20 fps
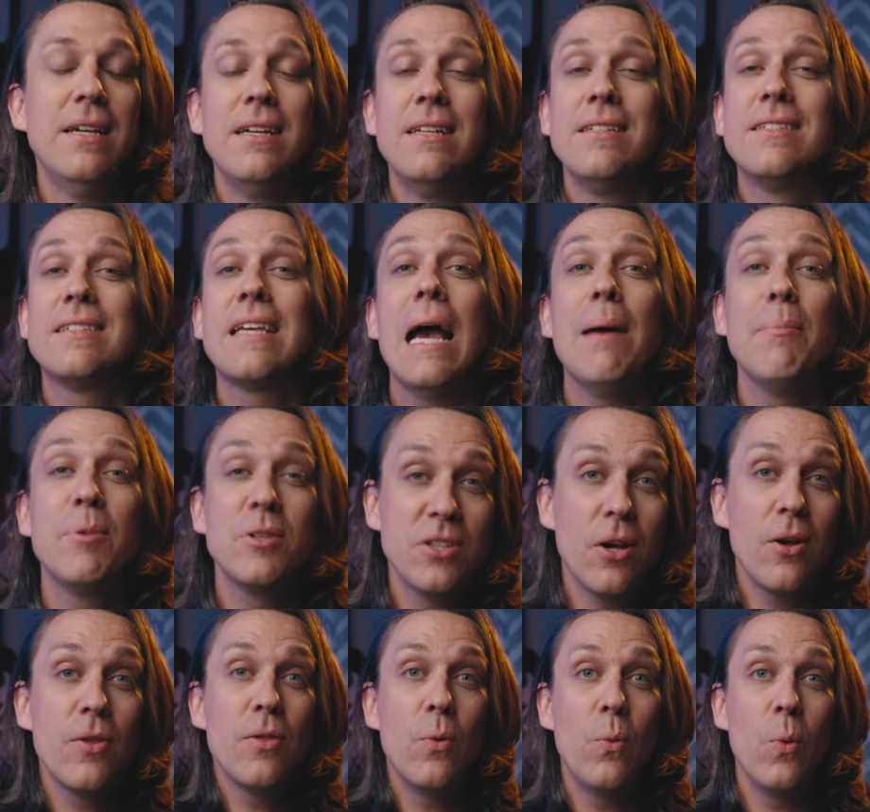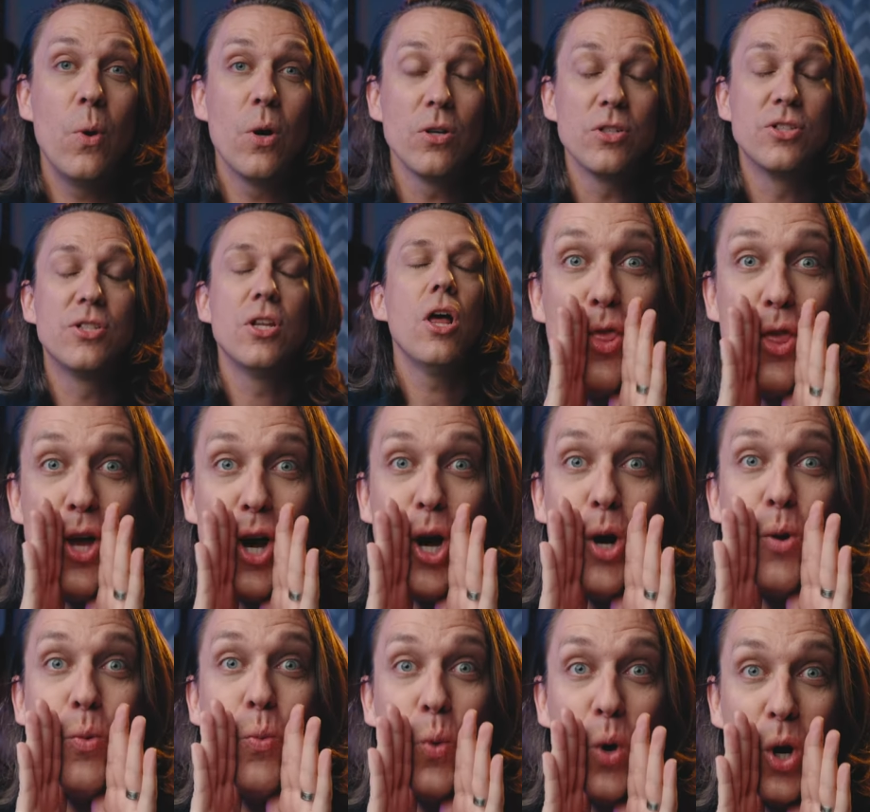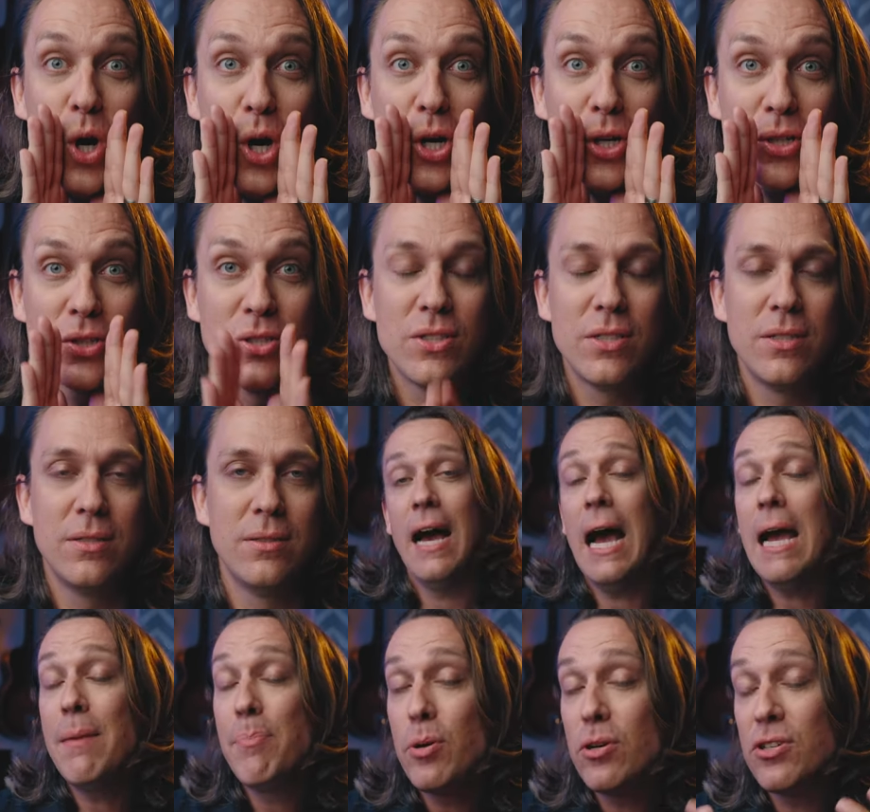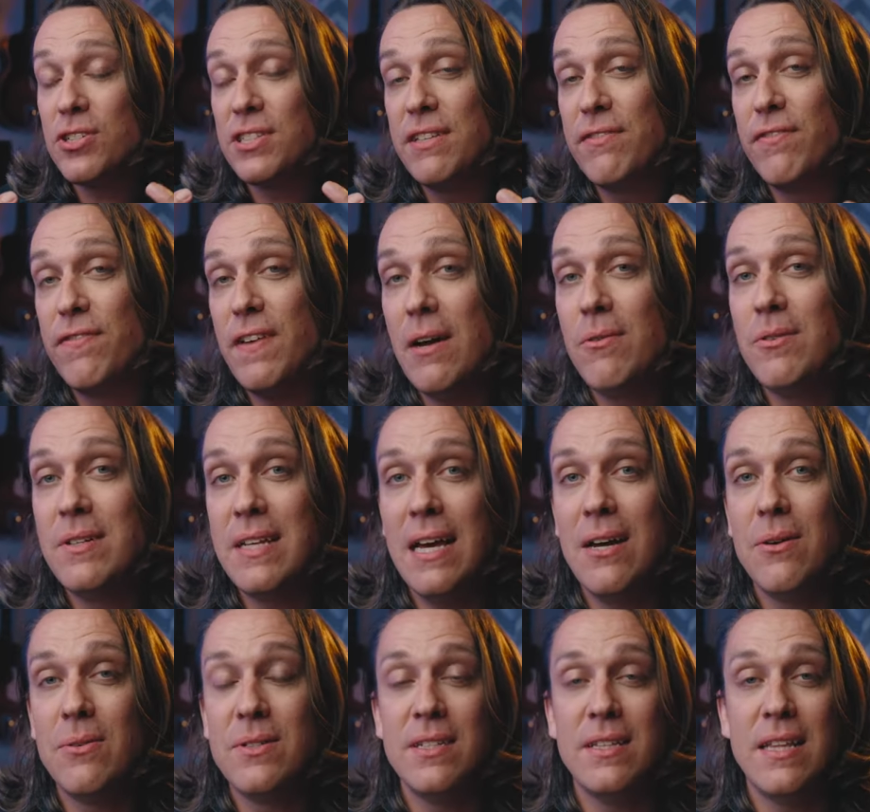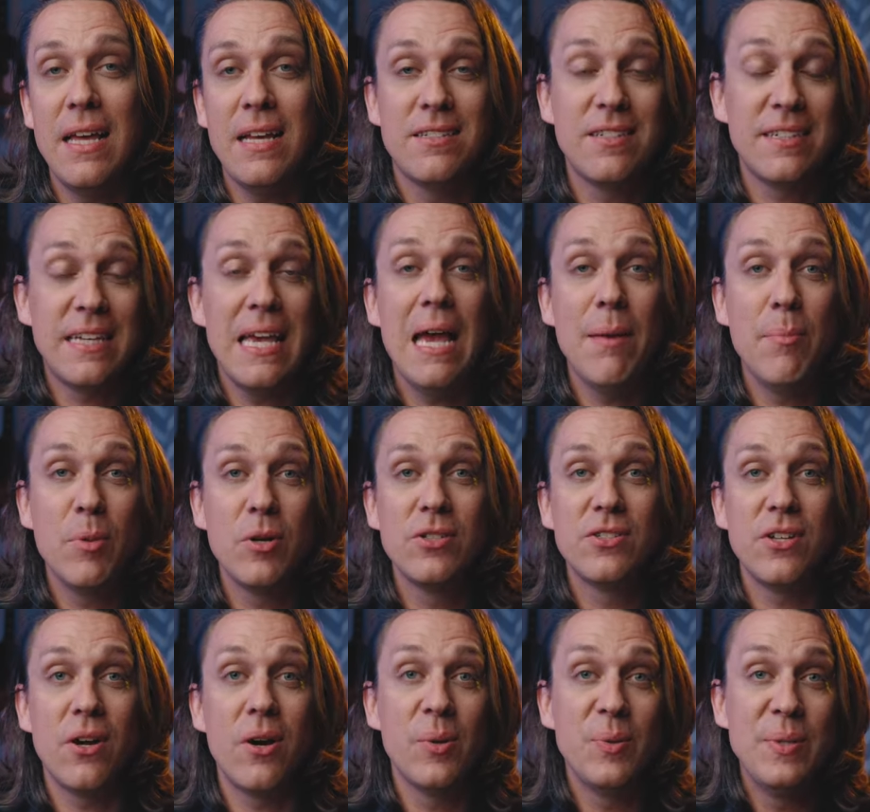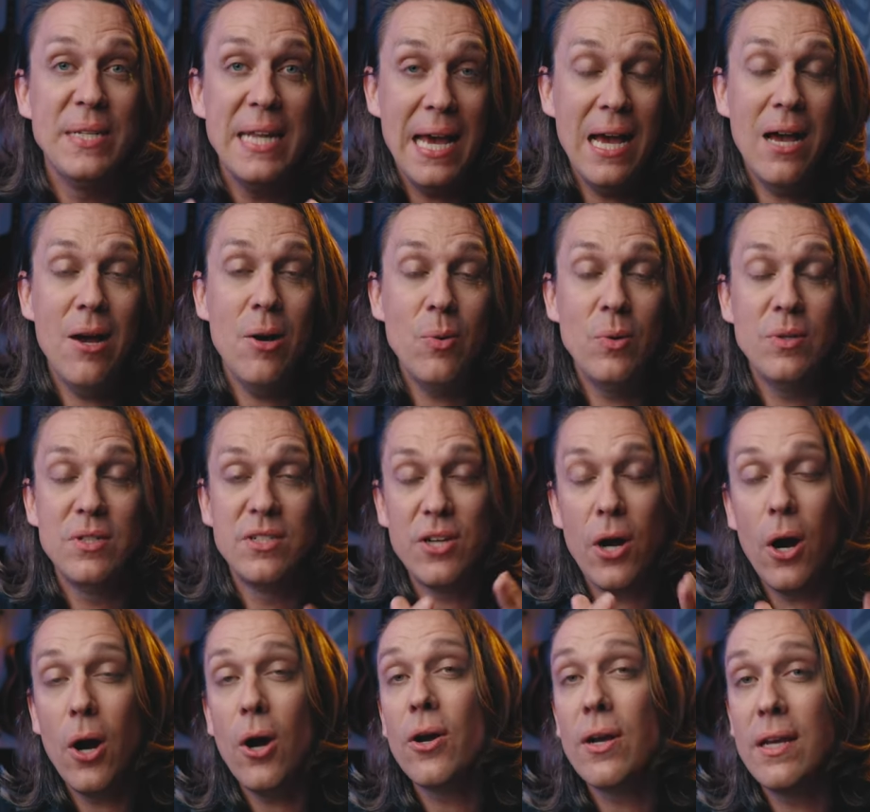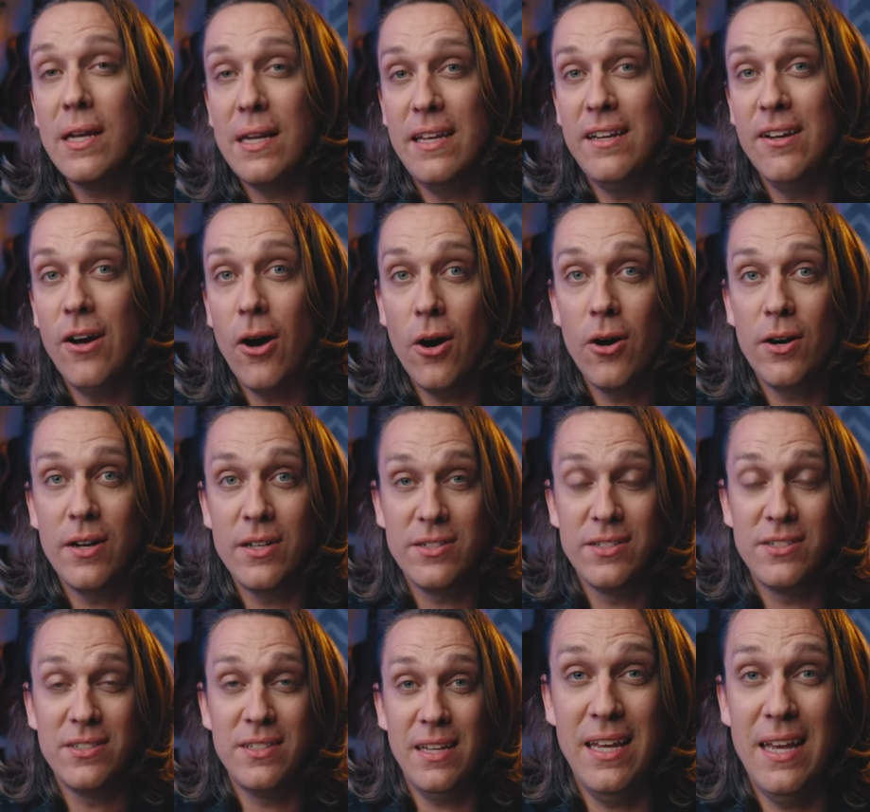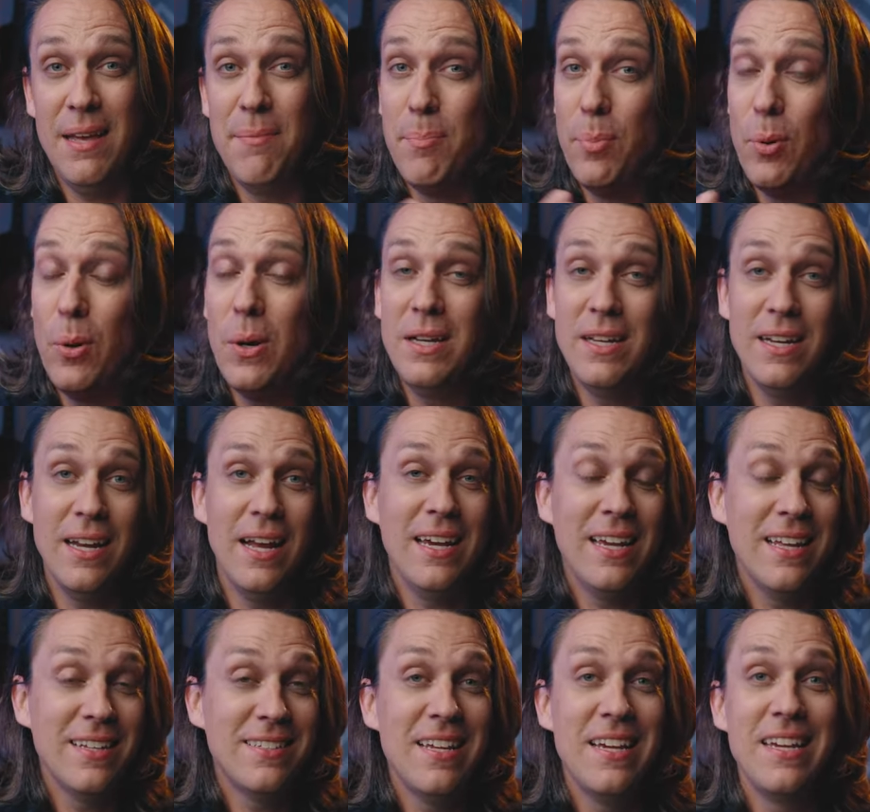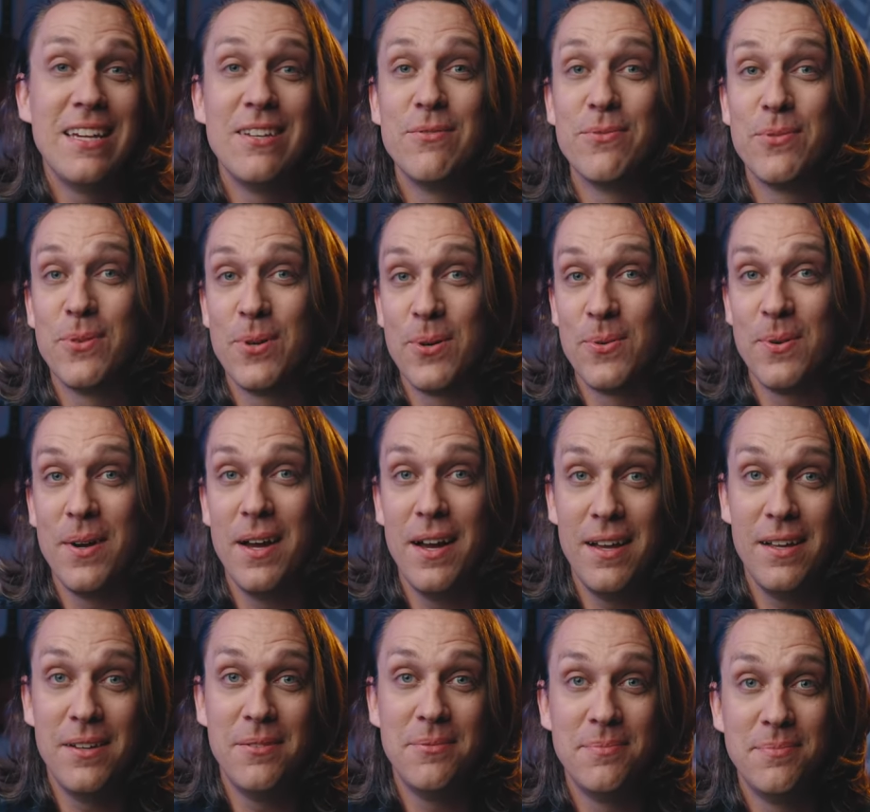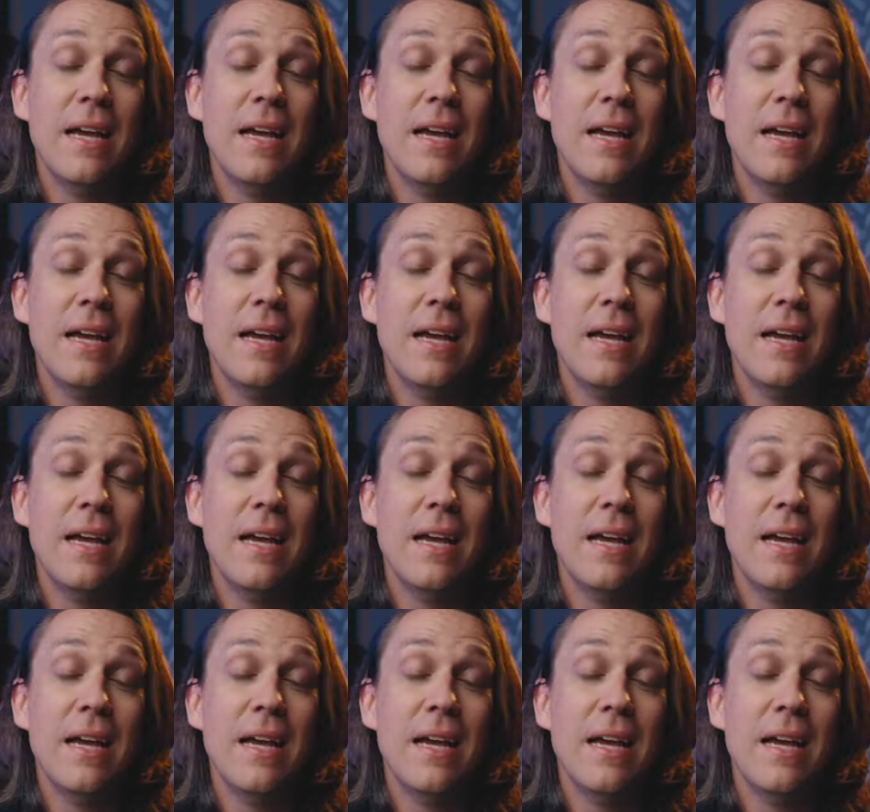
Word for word: Scammers are the worst, the worst. I personally found out that scammers are now targeting artists, and boy did I get taken for a ride.